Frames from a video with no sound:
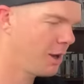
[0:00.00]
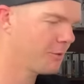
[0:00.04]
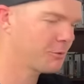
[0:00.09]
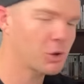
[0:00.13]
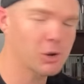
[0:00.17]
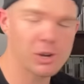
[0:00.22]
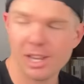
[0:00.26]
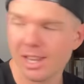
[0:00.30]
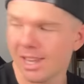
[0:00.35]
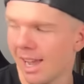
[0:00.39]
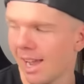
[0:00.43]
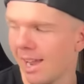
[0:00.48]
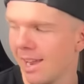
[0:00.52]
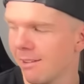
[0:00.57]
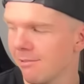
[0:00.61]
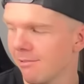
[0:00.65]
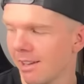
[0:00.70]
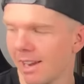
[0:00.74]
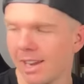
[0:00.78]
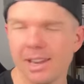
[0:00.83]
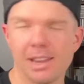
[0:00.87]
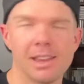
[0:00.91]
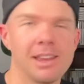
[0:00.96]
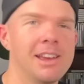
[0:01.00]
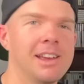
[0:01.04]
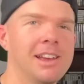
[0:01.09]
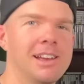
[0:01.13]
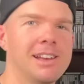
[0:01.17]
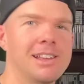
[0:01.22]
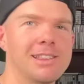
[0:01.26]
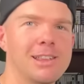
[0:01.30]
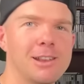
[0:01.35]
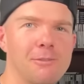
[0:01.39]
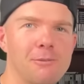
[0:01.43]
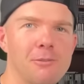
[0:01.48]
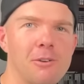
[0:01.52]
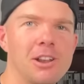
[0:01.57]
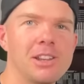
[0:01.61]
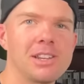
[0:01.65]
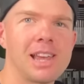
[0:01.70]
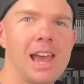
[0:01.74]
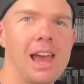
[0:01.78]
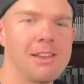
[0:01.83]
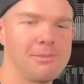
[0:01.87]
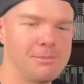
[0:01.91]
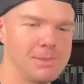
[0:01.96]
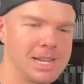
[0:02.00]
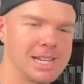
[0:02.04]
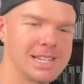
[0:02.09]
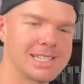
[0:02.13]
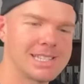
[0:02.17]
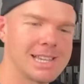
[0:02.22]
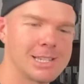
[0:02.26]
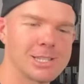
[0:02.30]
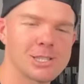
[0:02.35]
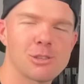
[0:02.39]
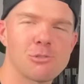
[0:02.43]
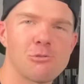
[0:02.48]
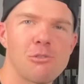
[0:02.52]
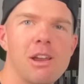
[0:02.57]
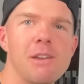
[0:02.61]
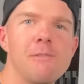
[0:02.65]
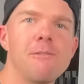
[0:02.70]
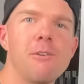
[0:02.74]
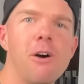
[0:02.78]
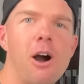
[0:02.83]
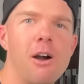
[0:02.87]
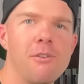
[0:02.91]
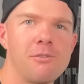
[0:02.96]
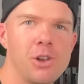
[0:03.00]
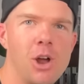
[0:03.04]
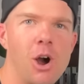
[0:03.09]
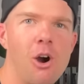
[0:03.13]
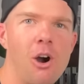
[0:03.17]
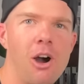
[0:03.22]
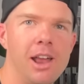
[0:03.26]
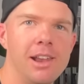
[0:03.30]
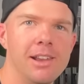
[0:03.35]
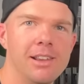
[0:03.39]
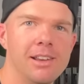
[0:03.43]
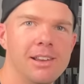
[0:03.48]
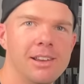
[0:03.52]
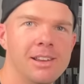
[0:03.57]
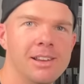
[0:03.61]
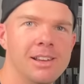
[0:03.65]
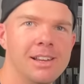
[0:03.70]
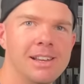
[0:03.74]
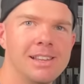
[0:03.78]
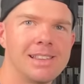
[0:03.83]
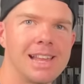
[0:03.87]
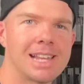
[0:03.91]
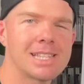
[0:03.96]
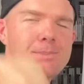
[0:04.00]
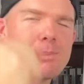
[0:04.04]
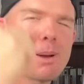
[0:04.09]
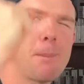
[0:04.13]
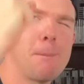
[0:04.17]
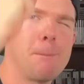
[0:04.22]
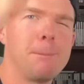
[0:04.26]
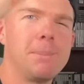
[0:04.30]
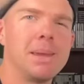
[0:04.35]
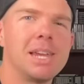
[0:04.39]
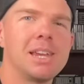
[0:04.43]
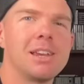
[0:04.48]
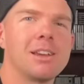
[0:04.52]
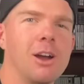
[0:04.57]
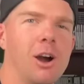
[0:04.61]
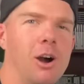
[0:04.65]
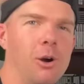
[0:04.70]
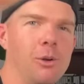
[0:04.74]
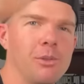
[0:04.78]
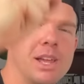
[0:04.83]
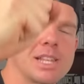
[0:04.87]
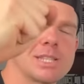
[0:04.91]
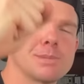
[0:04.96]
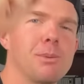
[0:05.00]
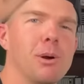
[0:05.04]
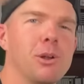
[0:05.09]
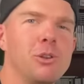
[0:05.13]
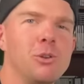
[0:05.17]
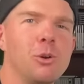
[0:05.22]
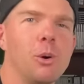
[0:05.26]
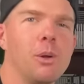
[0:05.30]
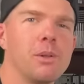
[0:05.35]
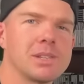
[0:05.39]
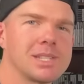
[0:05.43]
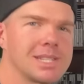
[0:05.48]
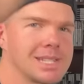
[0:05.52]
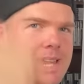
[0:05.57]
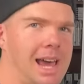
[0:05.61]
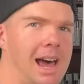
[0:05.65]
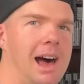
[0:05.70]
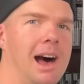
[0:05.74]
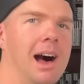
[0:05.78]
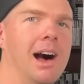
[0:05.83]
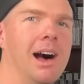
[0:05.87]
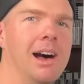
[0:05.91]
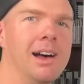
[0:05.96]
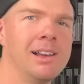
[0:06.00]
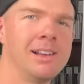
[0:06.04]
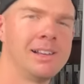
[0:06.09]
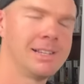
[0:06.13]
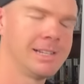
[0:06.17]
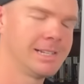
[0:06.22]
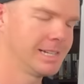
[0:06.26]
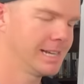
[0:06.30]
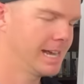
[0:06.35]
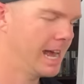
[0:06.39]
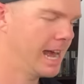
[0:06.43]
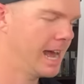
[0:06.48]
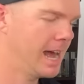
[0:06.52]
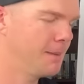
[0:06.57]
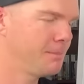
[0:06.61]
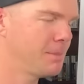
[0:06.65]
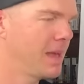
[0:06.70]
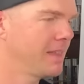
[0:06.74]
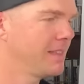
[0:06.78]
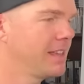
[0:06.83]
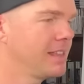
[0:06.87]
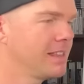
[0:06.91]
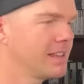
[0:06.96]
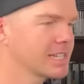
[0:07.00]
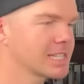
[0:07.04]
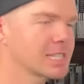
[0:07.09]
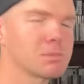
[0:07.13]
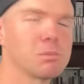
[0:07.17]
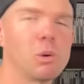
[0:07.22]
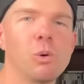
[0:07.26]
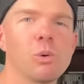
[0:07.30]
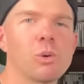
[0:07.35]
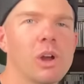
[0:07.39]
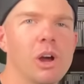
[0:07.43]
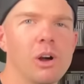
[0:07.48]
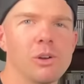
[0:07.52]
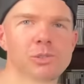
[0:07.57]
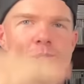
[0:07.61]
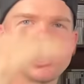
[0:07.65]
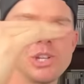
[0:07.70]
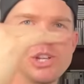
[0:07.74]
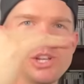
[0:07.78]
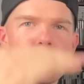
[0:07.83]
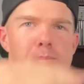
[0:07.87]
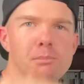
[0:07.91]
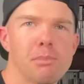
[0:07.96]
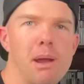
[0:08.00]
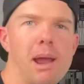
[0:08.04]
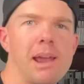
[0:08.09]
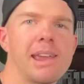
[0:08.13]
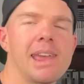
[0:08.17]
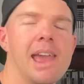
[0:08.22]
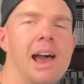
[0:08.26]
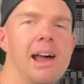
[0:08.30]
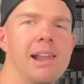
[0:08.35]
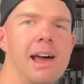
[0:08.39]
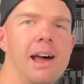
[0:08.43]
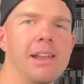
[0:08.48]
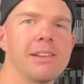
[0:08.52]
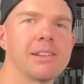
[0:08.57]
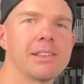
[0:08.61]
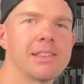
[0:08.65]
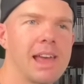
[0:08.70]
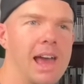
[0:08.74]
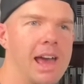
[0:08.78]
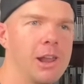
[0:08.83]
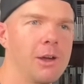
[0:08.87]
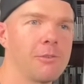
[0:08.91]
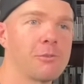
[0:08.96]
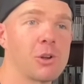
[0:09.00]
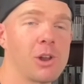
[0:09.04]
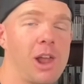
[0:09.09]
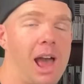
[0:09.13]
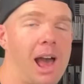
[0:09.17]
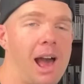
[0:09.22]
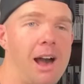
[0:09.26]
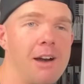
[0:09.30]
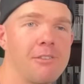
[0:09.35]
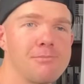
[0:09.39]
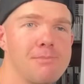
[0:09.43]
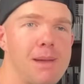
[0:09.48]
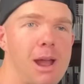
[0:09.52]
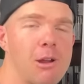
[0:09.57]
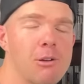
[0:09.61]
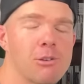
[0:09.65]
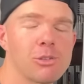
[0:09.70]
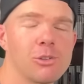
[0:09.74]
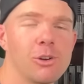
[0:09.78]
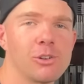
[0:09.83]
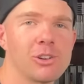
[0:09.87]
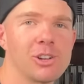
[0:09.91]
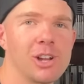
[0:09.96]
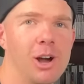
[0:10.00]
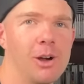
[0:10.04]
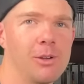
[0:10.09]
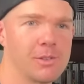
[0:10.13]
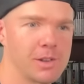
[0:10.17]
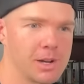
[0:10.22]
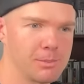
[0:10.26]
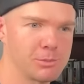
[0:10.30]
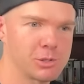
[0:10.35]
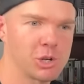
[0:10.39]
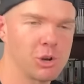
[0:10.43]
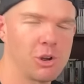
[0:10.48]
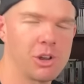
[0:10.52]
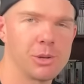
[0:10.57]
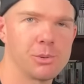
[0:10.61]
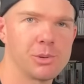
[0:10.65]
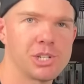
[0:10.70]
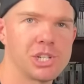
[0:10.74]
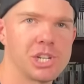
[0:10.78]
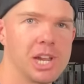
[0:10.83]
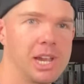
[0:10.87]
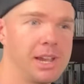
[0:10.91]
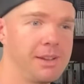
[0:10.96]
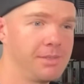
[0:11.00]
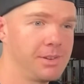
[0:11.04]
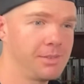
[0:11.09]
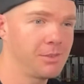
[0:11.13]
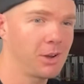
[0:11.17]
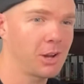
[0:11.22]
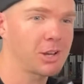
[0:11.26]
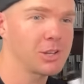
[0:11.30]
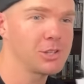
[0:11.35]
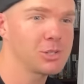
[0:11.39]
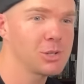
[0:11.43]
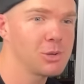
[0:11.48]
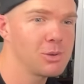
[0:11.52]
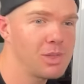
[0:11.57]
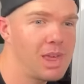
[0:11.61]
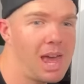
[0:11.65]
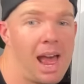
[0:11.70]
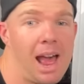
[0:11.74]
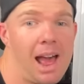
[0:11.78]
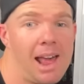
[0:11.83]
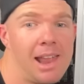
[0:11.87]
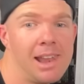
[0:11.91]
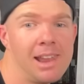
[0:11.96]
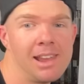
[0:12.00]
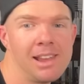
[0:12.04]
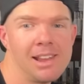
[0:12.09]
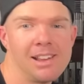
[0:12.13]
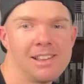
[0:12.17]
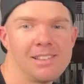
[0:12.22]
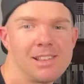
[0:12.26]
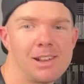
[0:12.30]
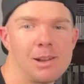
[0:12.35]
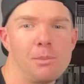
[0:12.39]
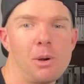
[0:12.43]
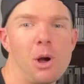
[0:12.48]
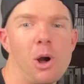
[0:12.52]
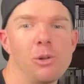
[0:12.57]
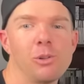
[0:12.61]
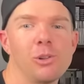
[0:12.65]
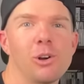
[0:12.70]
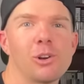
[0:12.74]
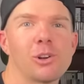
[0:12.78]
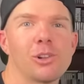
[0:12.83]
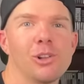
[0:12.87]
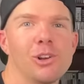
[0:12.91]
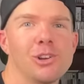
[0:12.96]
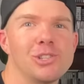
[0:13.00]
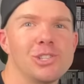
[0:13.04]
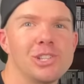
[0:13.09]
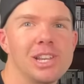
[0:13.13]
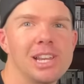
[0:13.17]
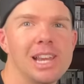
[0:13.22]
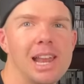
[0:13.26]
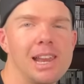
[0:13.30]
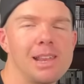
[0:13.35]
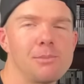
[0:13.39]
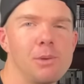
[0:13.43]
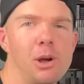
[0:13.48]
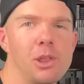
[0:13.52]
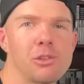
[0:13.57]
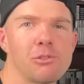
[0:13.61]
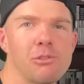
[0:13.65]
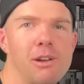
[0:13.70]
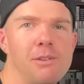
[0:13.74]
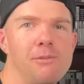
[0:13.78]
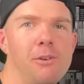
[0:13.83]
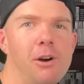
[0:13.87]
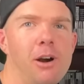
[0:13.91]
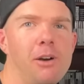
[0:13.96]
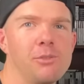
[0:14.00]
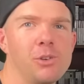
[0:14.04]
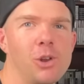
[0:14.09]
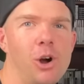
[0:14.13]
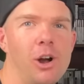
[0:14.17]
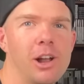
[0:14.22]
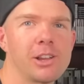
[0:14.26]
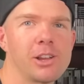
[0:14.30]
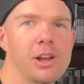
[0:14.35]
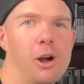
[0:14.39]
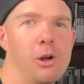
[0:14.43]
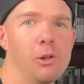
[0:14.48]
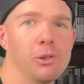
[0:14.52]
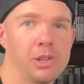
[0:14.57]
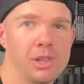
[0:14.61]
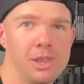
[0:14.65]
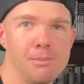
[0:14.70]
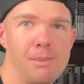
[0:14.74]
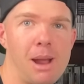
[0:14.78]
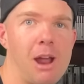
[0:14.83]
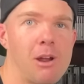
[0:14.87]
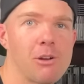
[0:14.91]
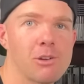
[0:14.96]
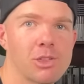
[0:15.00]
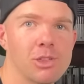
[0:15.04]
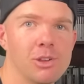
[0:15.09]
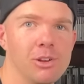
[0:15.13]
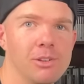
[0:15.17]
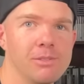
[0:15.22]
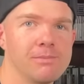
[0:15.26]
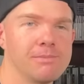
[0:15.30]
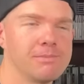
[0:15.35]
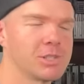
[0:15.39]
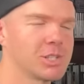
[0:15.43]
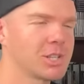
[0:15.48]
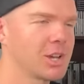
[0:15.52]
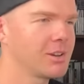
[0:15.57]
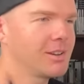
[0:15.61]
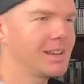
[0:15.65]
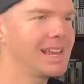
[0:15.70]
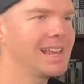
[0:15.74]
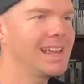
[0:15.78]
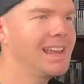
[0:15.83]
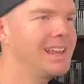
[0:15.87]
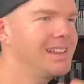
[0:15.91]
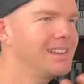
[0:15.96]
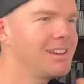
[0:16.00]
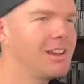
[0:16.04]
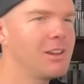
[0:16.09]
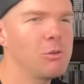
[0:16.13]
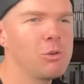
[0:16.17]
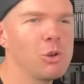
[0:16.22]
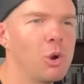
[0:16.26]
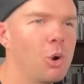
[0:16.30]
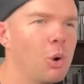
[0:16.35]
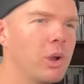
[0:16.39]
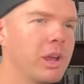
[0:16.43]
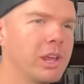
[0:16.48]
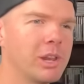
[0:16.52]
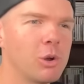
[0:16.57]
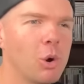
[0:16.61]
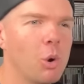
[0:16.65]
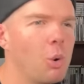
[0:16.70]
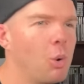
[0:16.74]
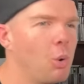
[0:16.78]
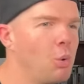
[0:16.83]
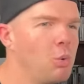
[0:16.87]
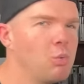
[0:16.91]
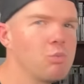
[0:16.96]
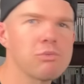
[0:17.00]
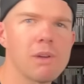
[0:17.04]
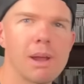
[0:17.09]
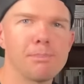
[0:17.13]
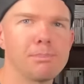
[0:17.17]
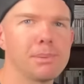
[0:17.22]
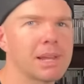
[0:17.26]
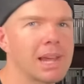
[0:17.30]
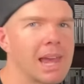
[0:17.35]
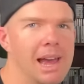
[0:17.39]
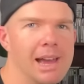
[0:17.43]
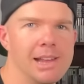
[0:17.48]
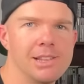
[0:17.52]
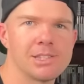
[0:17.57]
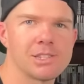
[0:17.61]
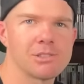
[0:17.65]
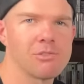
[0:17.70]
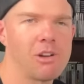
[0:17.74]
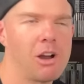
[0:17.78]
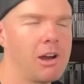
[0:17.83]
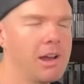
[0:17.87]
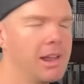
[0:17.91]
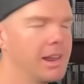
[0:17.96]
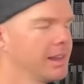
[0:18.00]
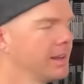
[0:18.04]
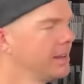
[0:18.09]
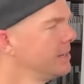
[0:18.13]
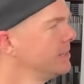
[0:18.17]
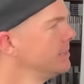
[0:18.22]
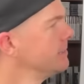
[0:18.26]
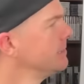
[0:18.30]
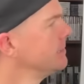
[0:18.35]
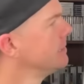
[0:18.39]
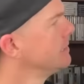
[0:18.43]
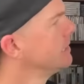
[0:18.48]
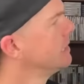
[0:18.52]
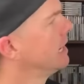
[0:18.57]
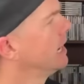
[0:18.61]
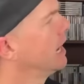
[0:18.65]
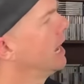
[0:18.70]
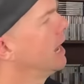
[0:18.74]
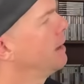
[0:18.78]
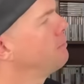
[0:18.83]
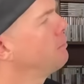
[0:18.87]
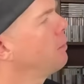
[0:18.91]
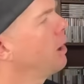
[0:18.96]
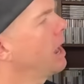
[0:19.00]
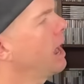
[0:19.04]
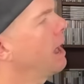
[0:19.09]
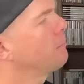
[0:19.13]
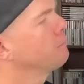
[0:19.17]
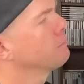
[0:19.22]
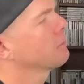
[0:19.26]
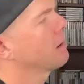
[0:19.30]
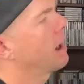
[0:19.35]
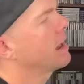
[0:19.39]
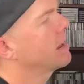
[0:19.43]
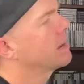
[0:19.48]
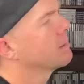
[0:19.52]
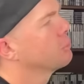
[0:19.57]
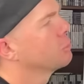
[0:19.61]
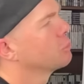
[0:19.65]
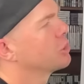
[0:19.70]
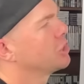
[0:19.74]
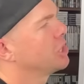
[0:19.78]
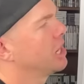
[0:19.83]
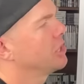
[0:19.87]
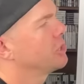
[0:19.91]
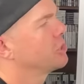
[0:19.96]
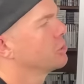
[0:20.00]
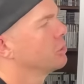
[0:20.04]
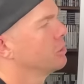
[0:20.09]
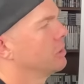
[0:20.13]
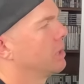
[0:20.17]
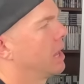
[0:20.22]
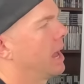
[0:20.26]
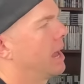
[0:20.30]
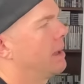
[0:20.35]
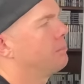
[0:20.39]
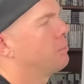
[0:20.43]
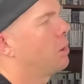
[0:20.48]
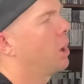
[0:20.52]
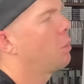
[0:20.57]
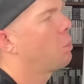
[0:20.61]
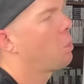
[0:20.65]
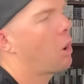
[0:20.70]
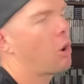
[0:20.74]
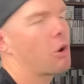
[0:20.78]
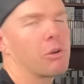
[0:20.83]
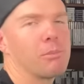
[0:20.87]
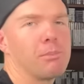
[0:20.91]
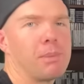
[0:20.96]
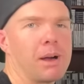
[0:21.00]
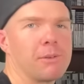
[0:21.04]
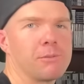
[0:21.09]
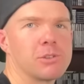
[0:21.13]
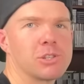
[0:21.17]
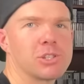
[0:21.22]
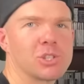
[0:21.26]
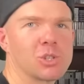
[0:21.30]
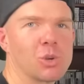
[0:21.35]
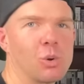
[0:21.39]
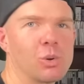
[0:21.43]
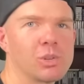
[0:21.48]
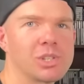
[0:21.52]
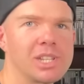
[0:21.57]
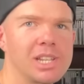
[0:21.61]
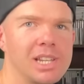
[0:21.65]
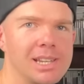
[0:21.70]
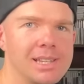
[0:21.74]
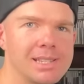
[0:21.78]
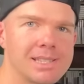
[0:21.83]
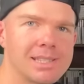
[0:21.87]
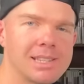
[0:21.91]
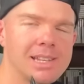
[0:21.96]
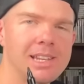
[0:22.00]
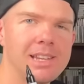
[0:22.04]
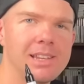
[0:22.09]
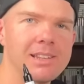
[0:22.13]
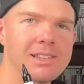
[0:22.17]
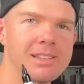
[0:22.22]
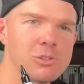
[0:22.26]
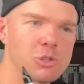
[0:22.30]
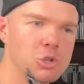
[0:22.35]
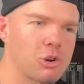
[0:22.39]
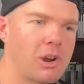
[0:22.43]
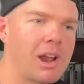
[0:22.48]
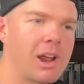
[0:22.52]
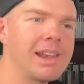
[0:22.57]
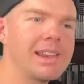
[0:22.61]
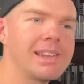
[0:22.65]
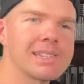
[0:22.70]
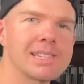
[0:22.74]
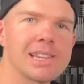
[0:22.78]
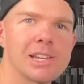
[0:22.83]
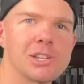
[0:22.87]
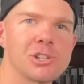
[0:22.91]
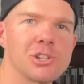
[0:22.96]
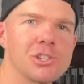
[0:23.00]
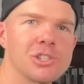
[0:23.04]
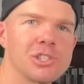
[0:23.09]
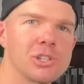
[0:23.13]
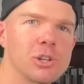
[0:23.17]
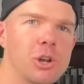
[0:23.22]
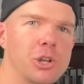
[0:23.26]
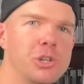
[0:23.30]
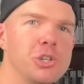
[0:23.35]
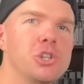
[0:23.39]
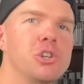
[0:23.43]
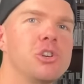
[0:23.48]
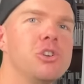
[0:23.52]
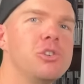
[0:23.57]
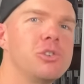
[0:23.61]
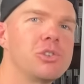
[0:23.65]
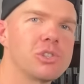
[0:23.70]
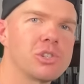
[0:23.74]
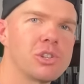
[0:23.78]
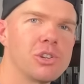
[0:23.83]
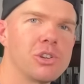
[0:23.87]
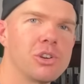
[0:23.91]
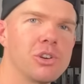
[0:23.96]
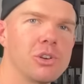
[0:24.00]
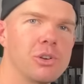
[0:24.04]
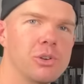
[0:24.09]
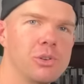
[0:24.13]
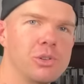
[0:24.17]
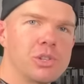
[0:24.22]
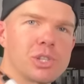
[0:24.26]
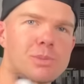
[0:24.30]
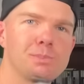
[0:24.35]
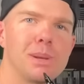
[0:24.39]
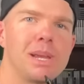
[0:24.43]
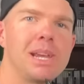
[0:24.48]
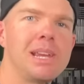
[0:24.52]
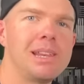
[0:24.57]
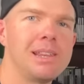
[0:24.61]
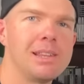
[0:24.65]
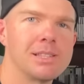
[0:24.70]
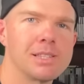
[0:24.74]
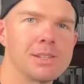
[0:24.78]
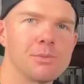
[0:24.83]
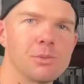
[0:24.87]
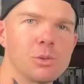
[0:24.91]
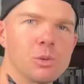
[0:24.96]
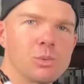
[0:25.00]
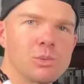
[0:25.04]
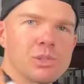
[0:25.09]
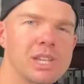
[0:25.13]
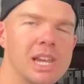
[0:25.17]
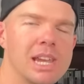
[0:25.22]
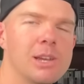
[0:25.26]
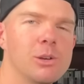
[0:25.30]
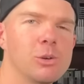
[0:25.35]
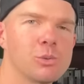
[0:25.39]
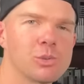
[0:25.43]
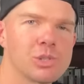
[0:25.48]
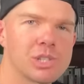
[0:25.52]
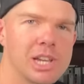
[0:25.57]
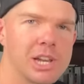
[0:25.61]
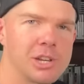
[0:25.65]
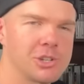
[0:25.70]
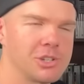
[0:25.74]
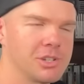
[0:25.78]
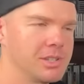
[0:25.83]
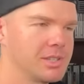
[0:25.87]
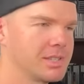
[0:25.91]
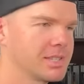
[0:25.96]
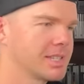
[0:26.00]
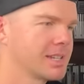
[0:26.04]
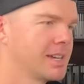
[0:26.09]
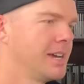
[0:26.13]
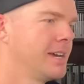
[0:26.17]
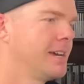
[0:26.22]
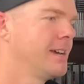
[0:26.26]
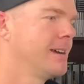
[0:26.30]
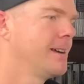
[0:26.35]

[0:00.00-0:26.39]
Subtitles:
I've got a key ring that a friend gave me and it says 359. That's my big goal. That's my North Star. And then there's small goals that you can break out under that. I've got a half marathon goal that I'm trying to achieve. And if I can do that, then I'm a whole lot closer to getting my 3:59 goal in the marathon. So it all replicates, right? My unbreakable schedule and my Warren Buffett sourcing is the training sessions that I choose to do, speed intervals, hill sessions.